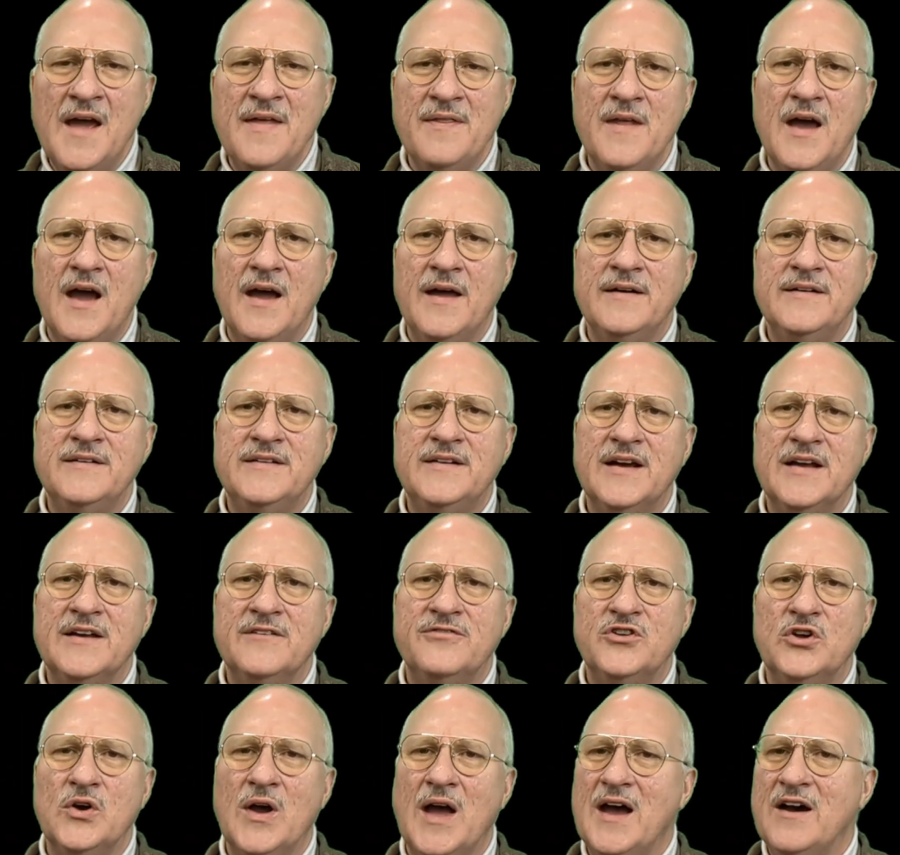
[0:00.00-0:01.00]
And
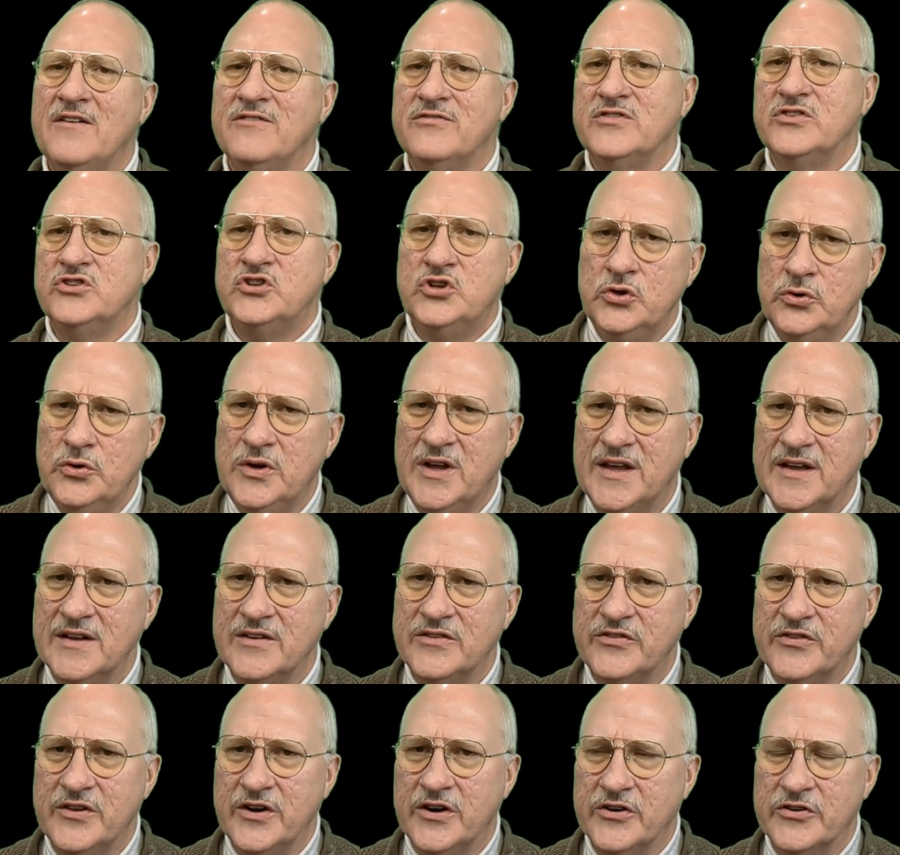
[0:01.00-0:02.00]
if you have two
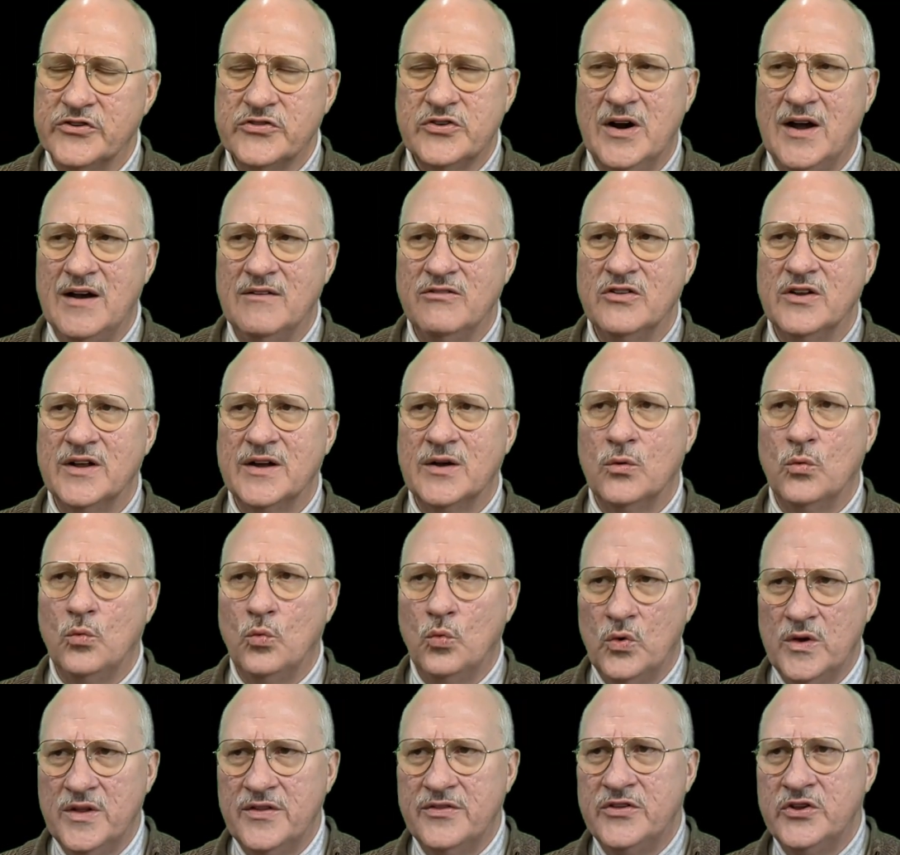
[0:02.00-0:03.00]
kids that are traveling
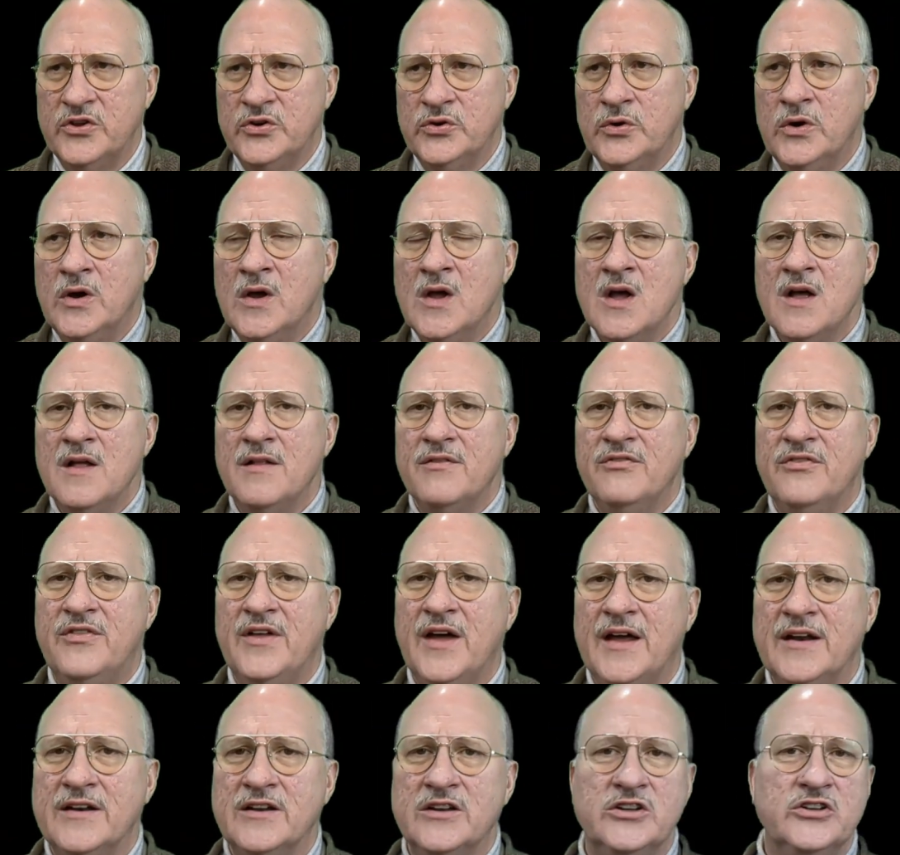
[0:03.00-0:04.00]
with you,
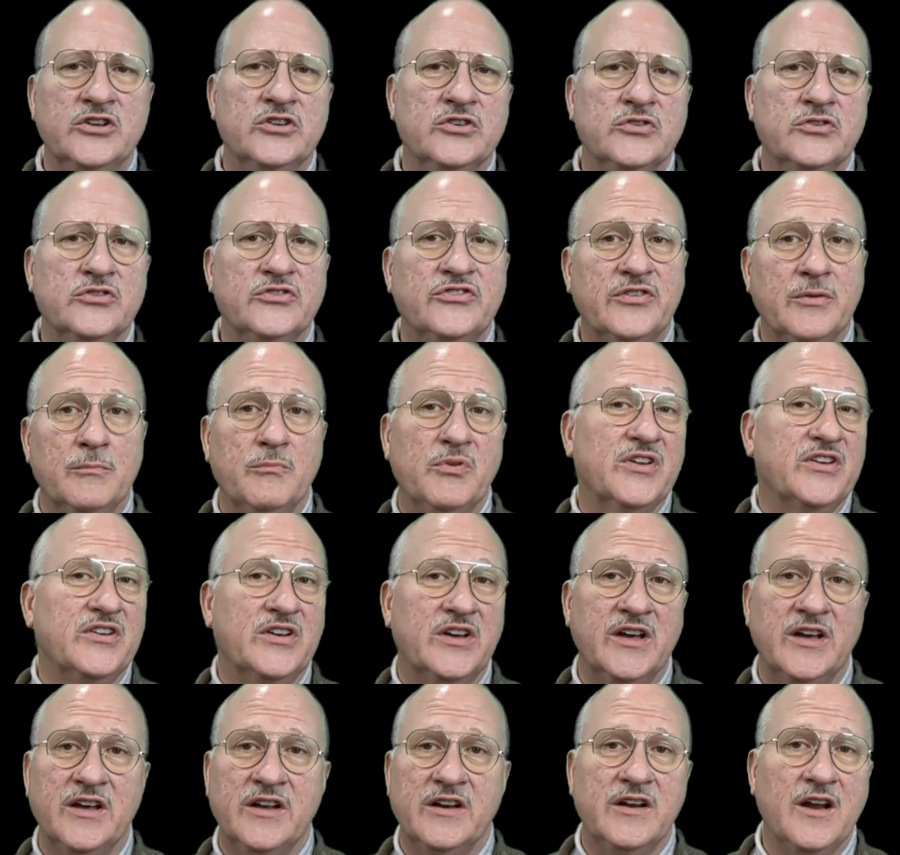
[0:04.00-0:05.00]
then you simply
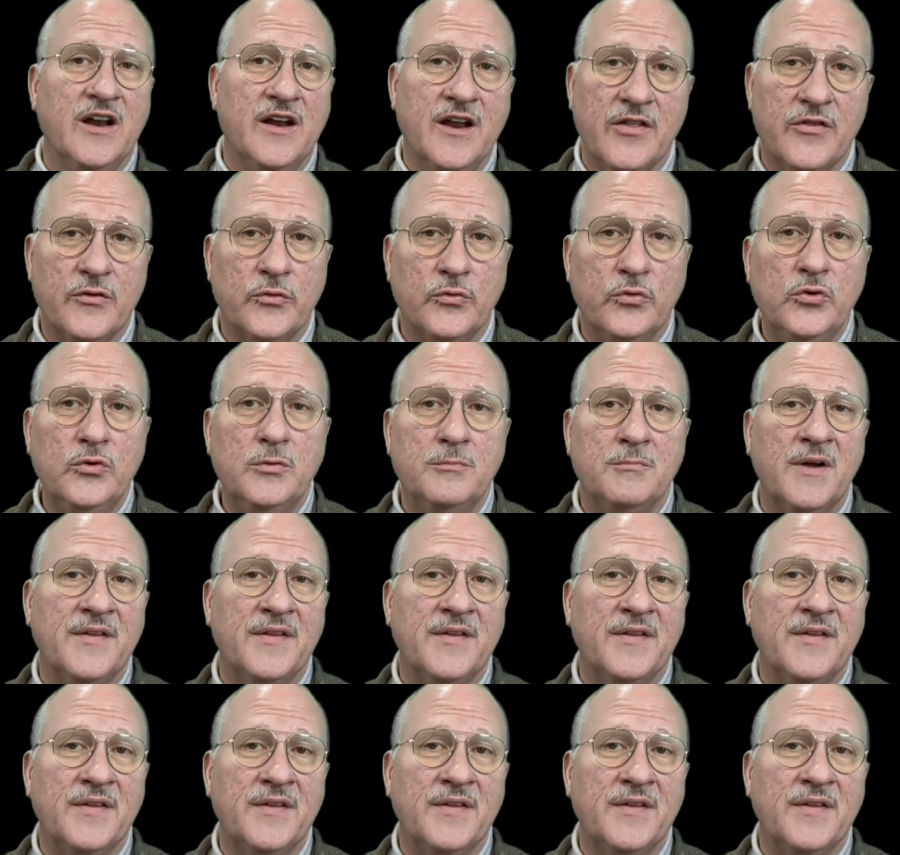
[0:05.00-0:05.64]
get another room.